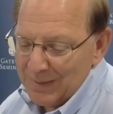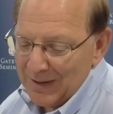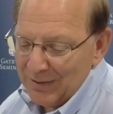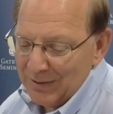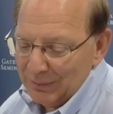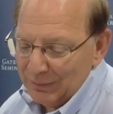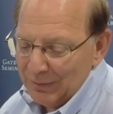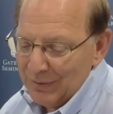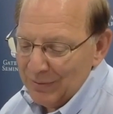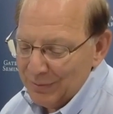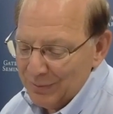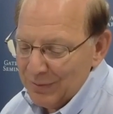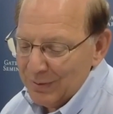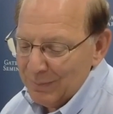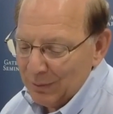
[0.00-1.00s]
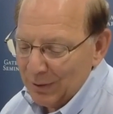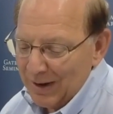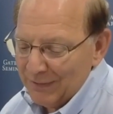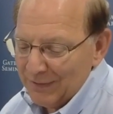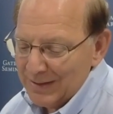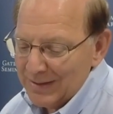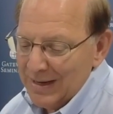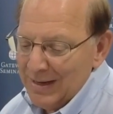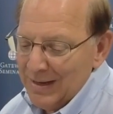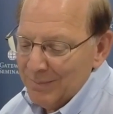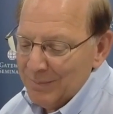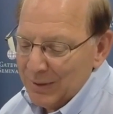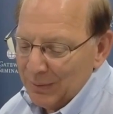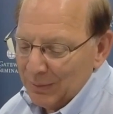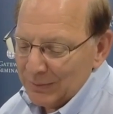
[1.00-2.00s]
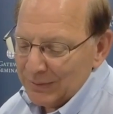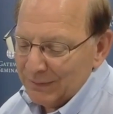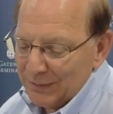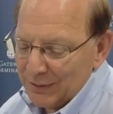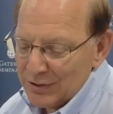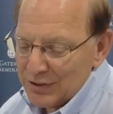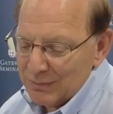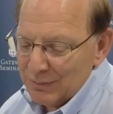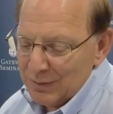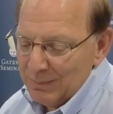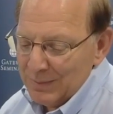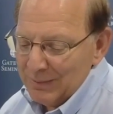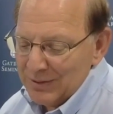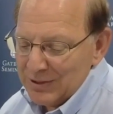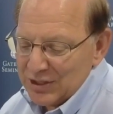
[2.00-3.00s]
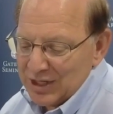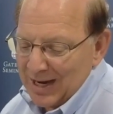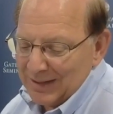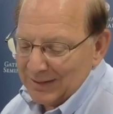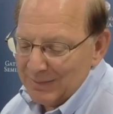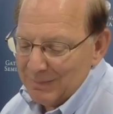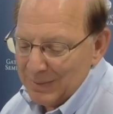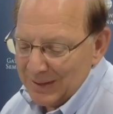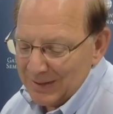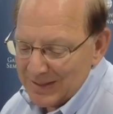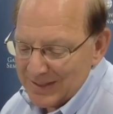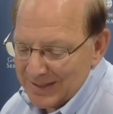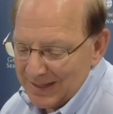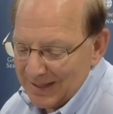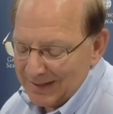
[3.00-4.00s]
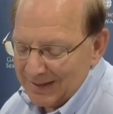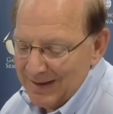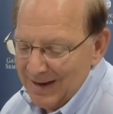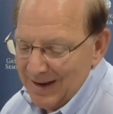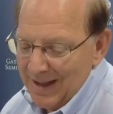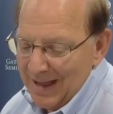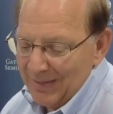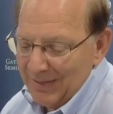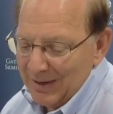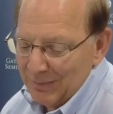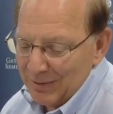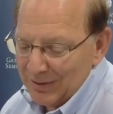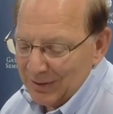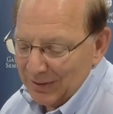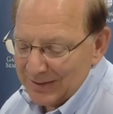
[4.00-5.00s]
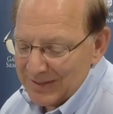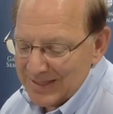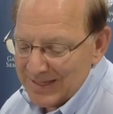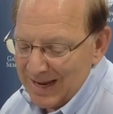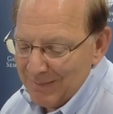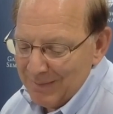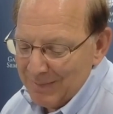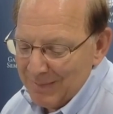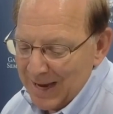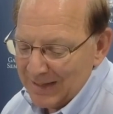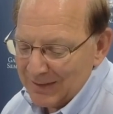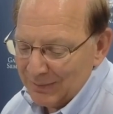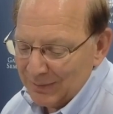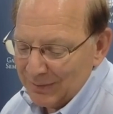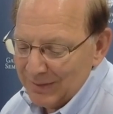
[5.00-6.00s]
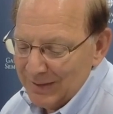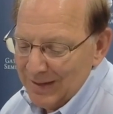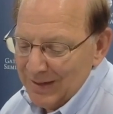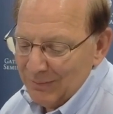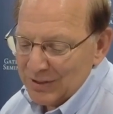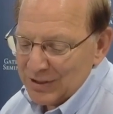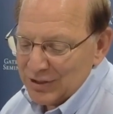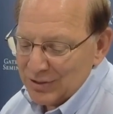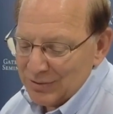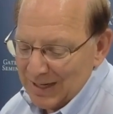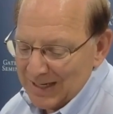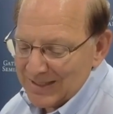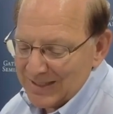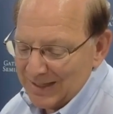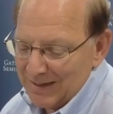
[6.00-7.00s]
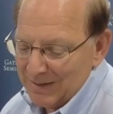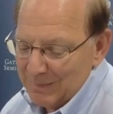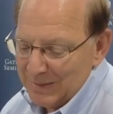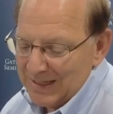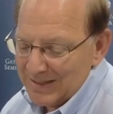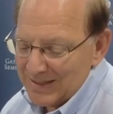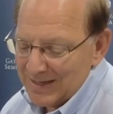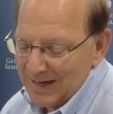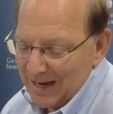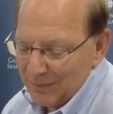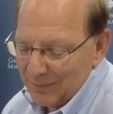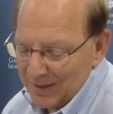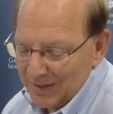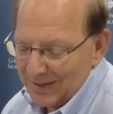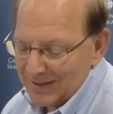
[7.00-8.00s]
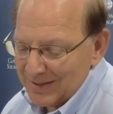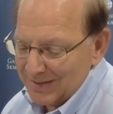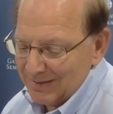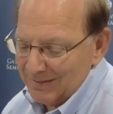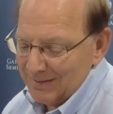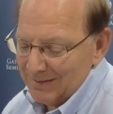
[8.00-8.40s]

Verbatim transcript: by the Lord through the prophet. Behold, a virgin will be with child and bear a son, and they will call his name Emmanuel, which translated means God with us.